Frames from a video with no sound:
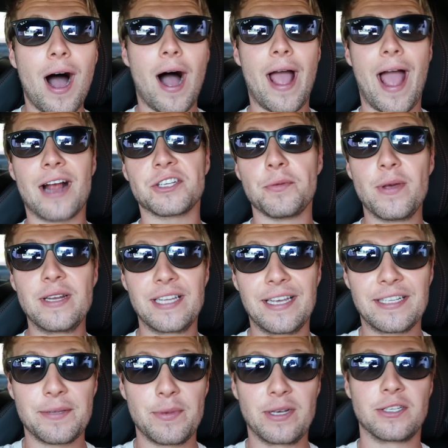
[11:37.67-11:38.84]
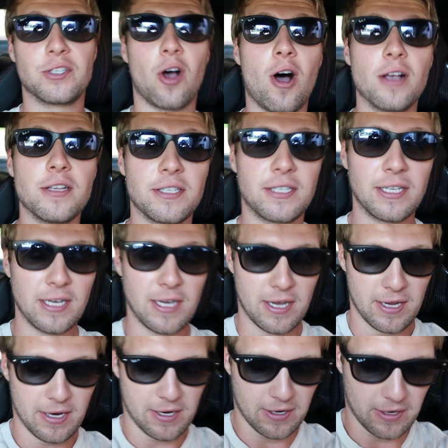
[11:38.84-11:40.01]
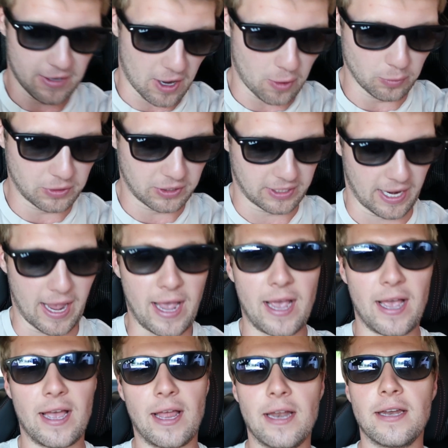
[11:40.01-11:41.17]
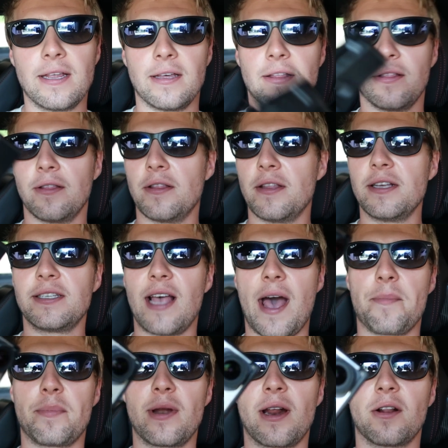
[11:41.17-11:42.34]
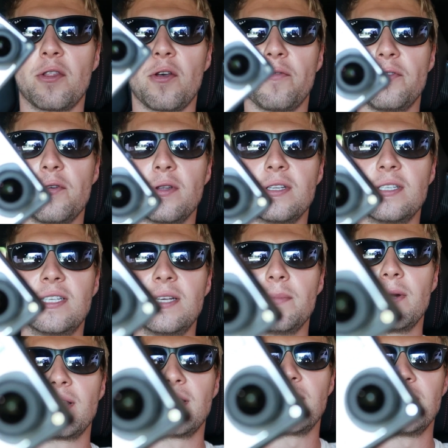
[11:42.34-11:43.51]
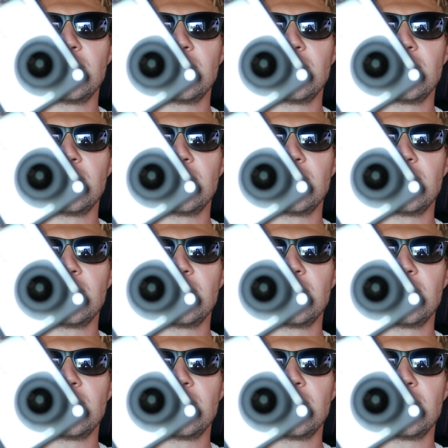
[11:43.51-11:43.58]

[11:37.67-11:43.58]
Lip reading: I actually meant to get some exhaust notes, and this happened. I don't know if you can see, but